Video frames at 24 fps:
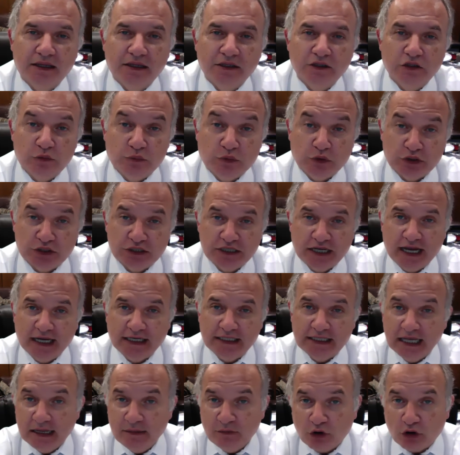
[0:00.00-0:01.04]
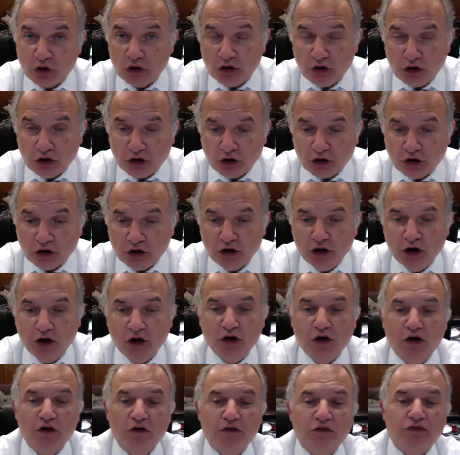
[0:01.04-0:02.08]
to protect him or her
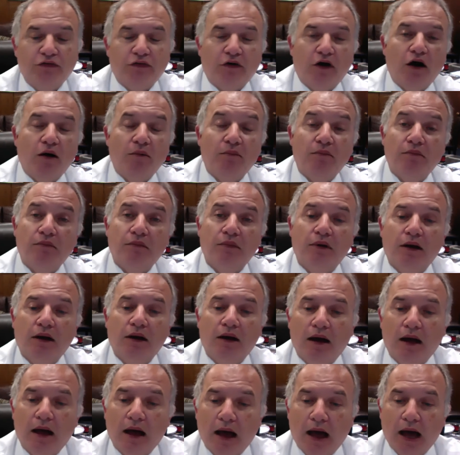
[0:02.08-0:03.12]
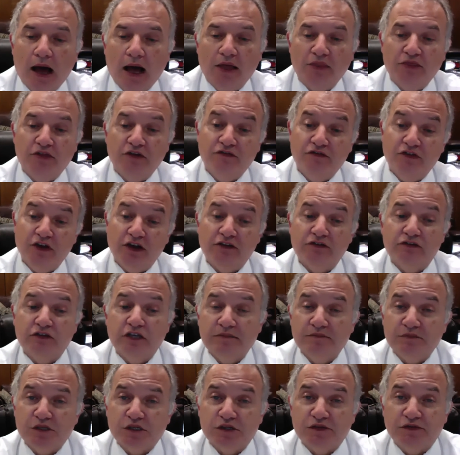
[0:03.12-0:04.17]
from the
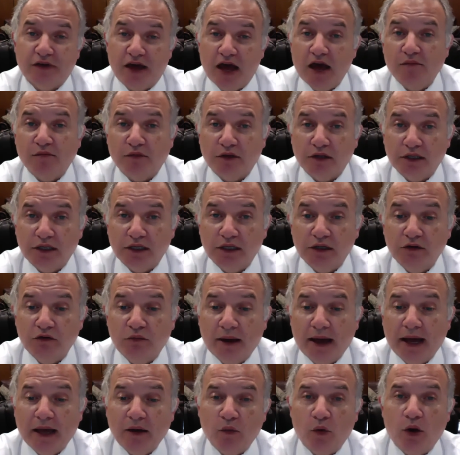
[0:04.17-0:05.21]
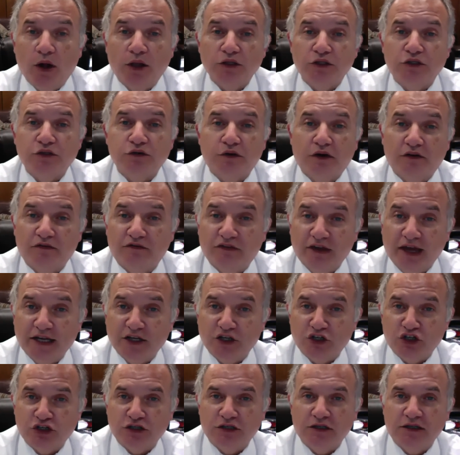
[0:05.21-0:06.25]
victim's family who might want to
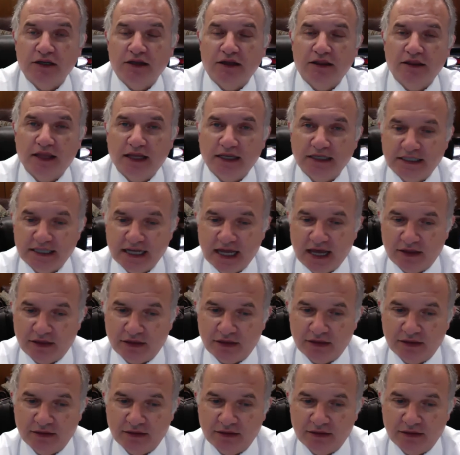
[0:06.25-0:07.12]
avenge that death.